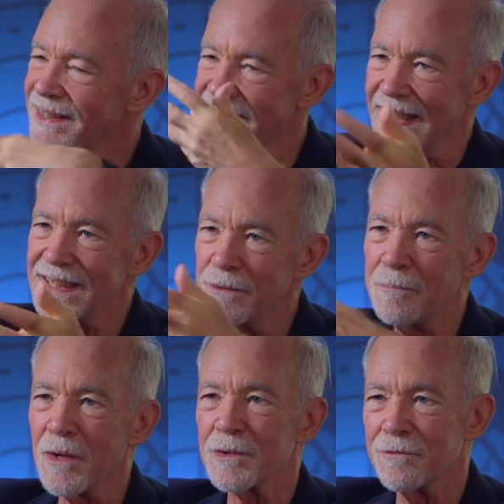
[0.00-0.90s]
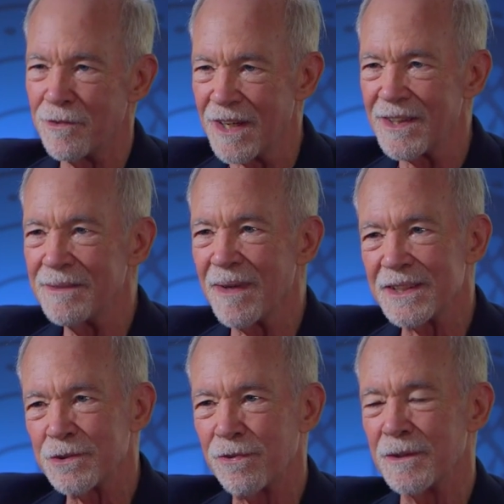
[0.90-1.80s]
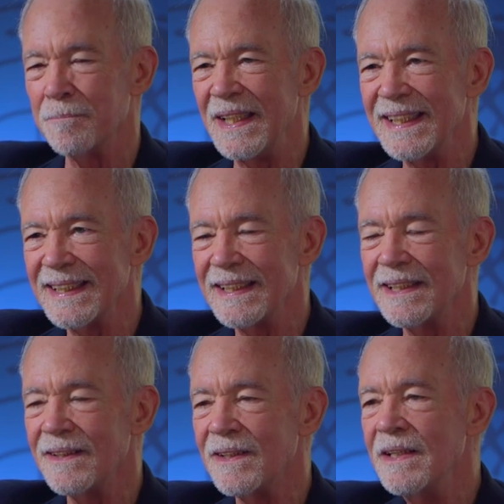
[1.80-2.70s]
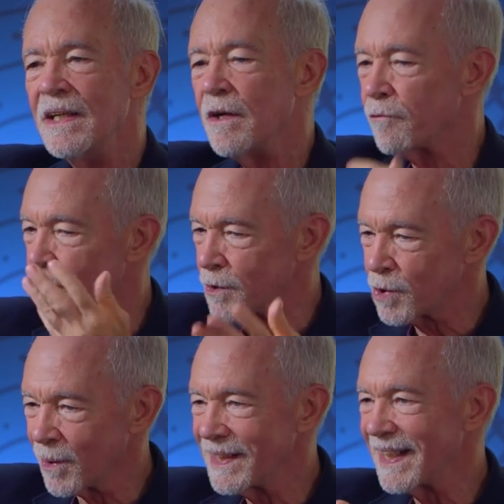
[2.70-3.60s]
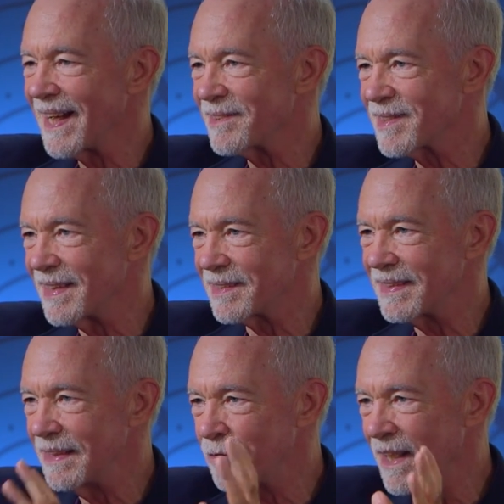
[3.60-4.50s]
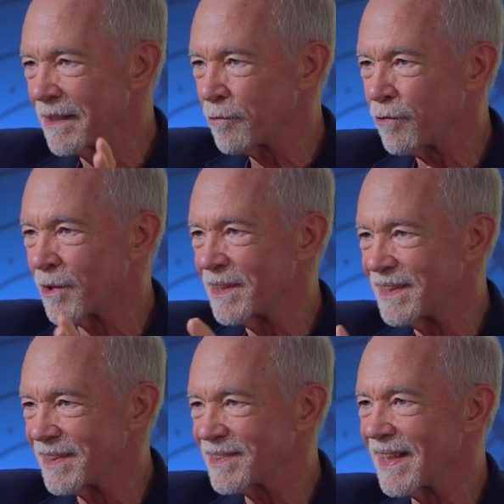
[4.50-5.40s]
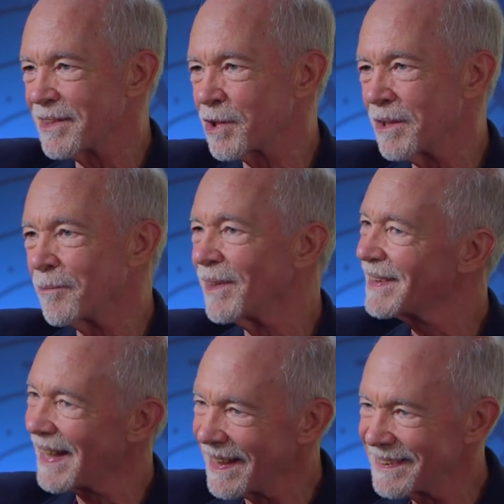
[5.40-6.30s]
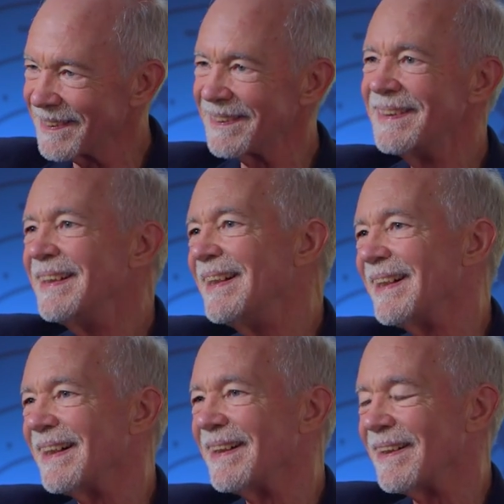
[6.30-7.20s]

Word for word: Thank you both very much for being here, for joining us this evening for a discussion with other uh,